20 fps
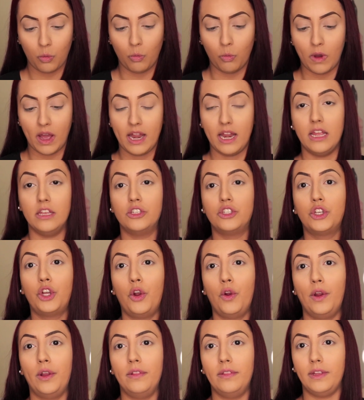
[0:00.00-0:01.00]
what is
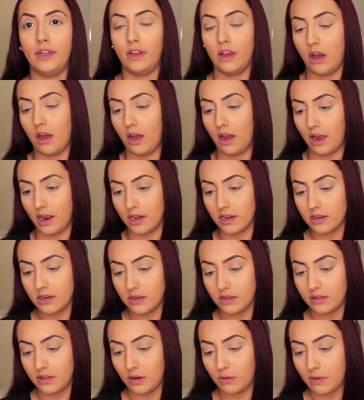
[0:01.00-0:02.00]
currently on
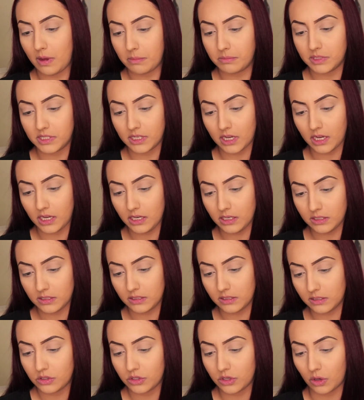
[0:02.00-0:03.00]
their website.
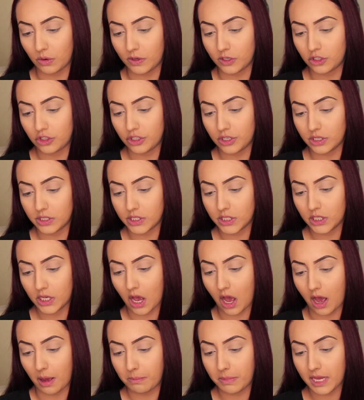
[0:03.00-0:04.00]
So it's just
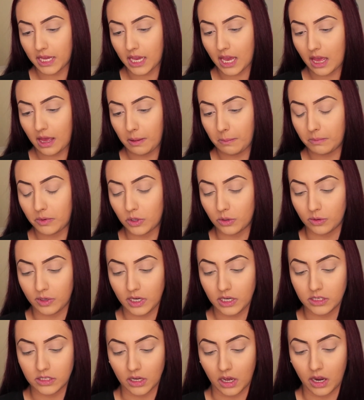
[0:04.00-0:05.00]

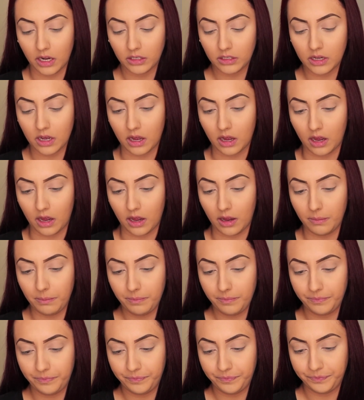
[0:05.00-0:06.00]

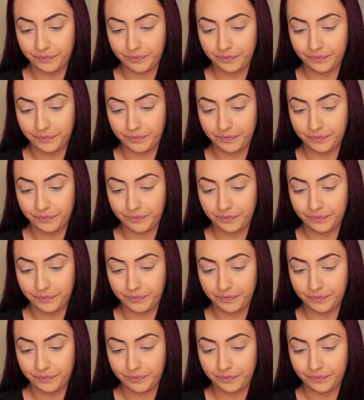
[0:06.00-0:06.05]
copycatbeauty.com.